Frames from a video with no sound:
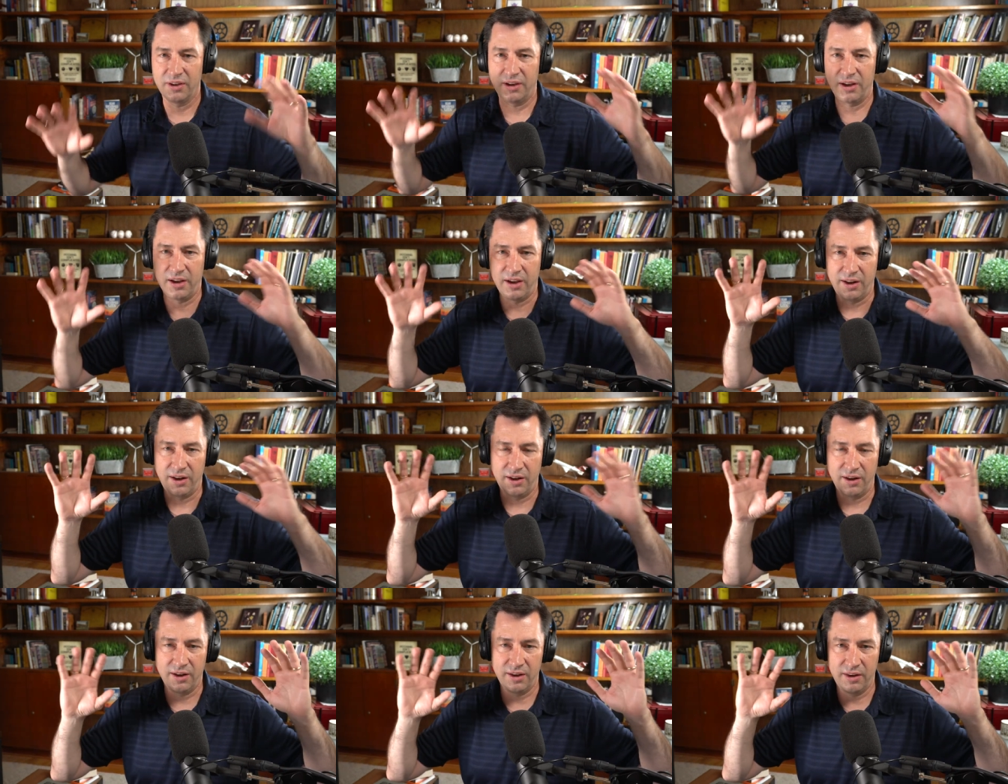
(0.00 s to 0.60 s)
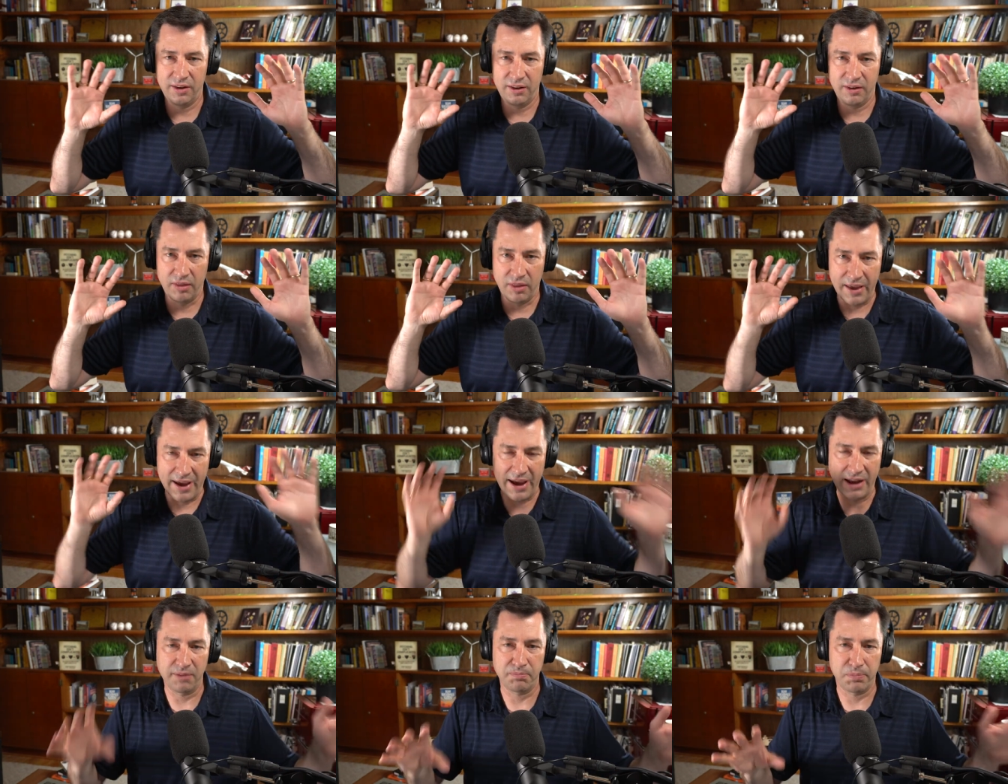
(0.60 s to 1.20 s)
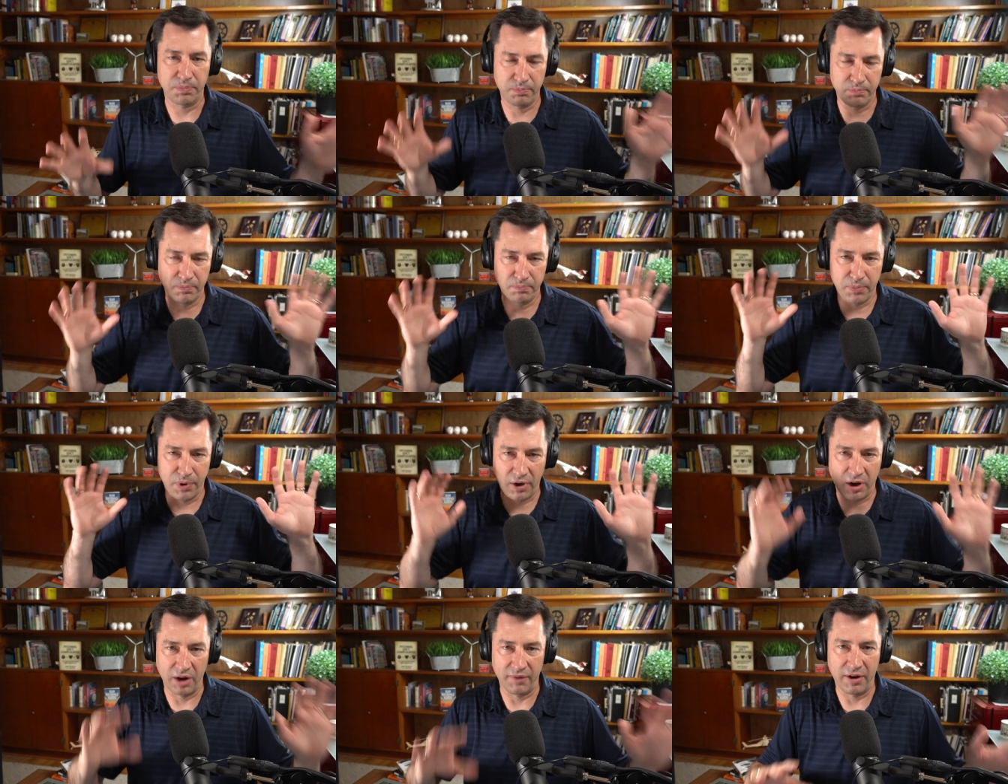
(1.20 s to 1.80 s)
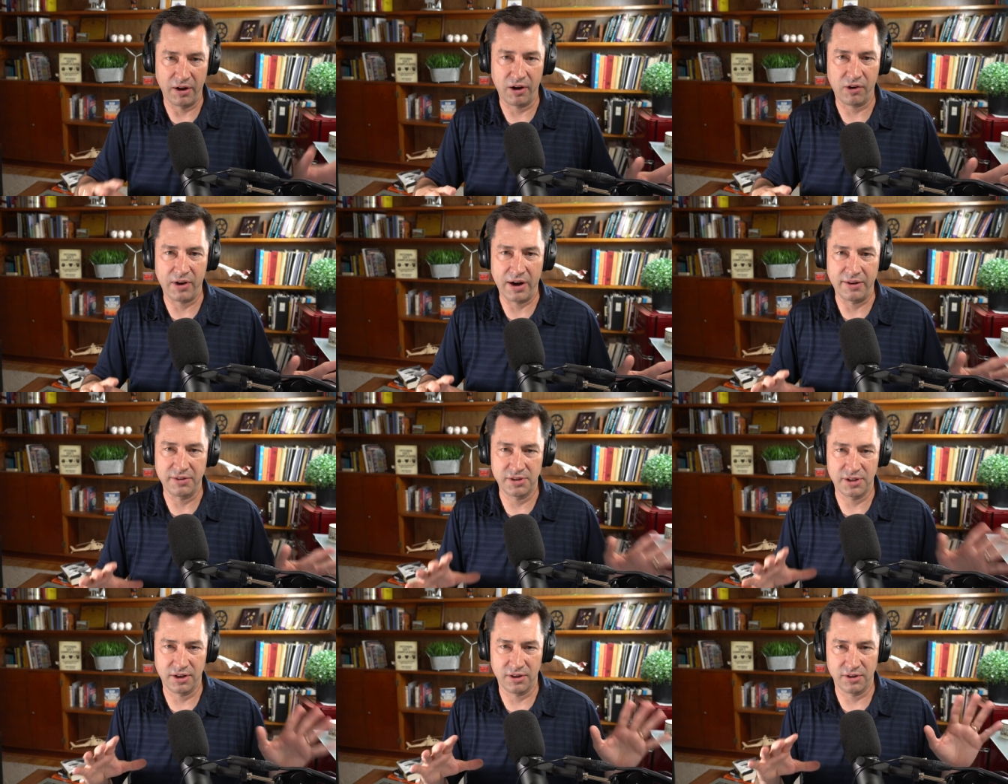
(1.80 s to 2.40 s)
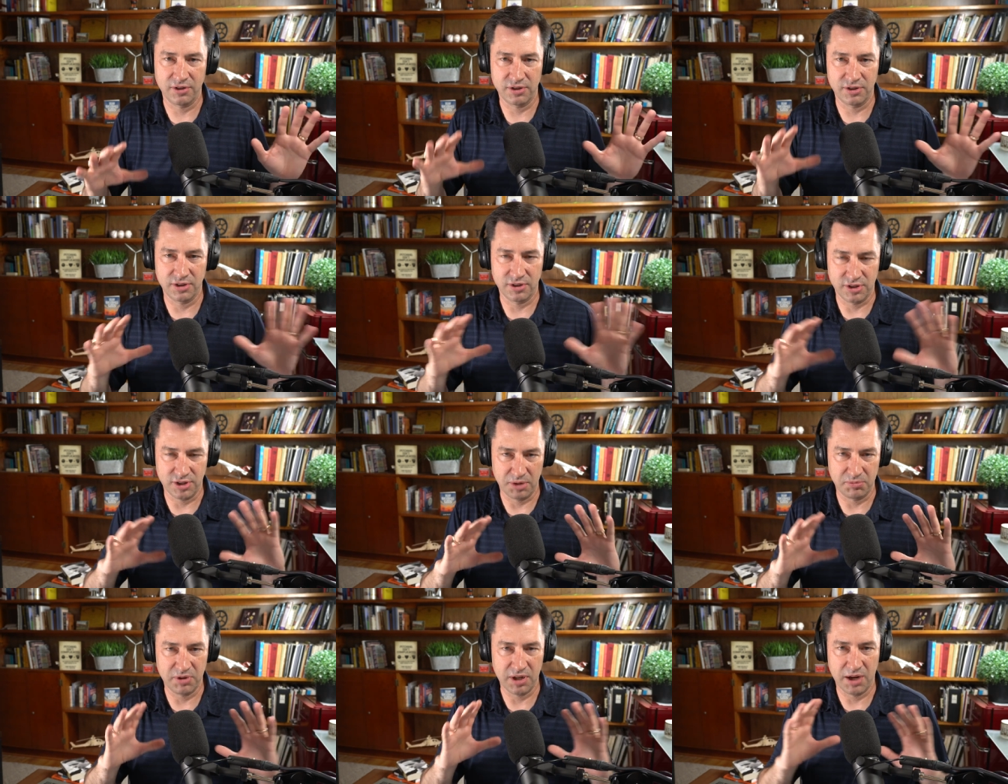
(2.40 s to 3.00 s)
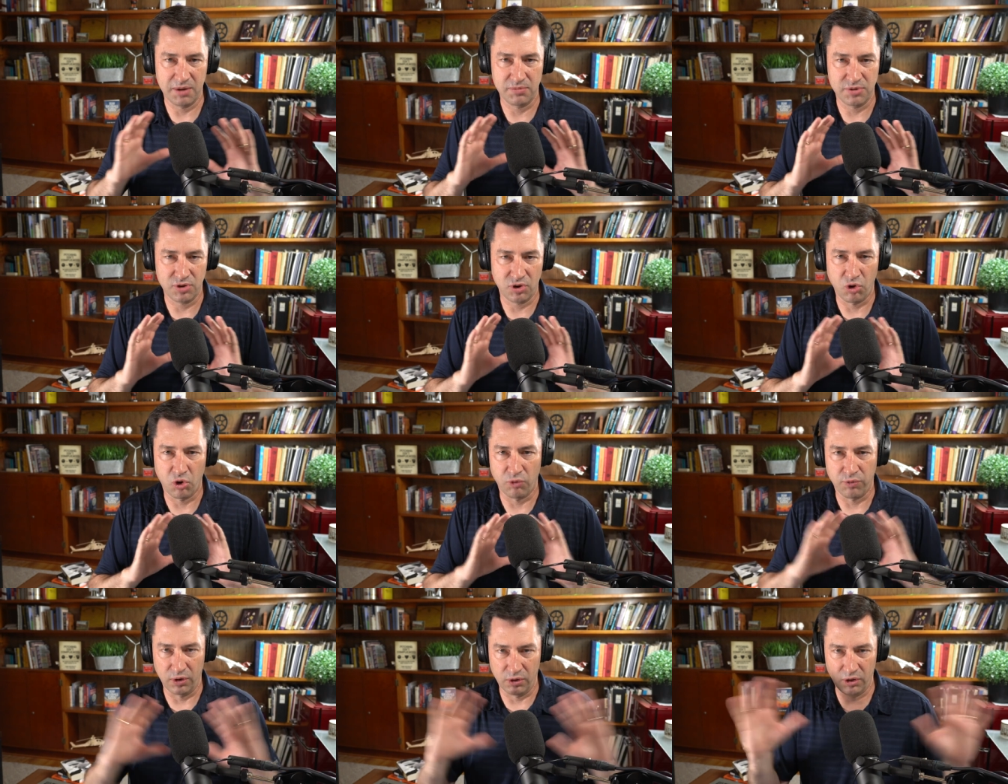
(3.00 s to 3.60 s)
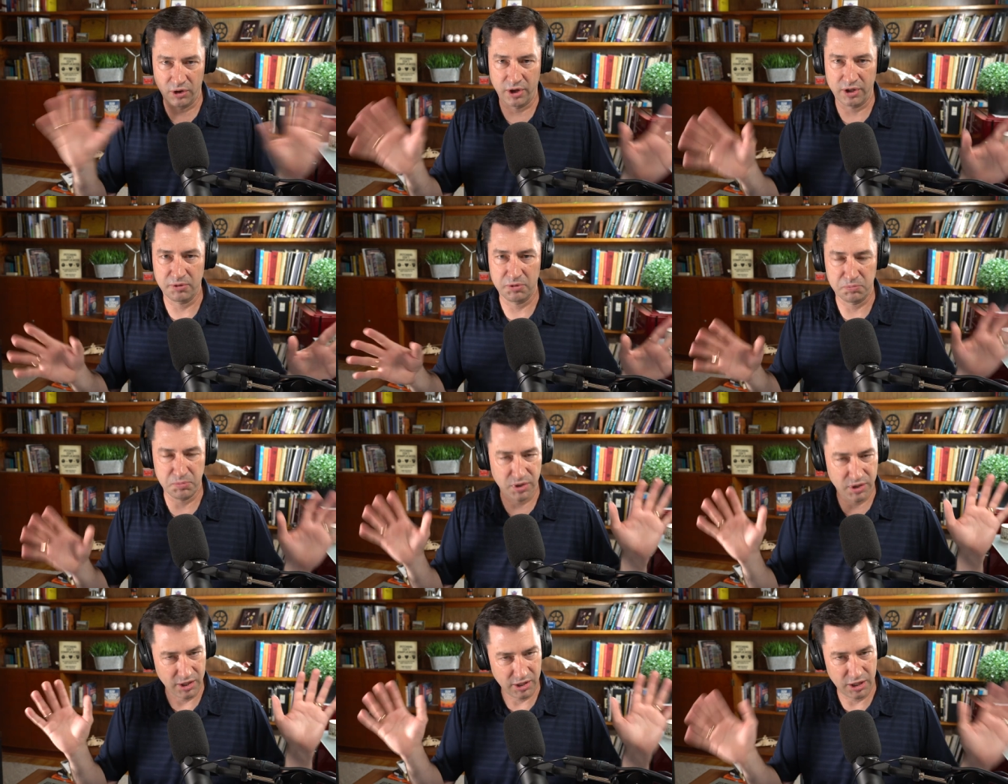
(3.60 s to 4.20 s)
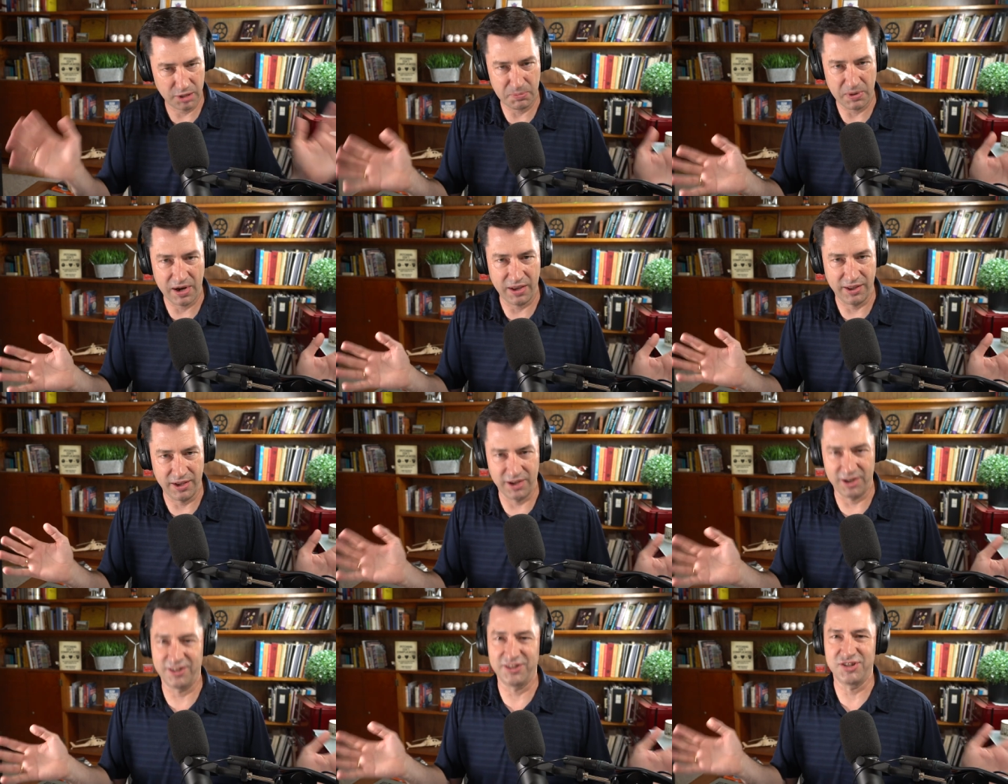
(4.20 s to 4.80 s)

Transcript: and that part of aircraft sales is sometimes overlooked, particularly by the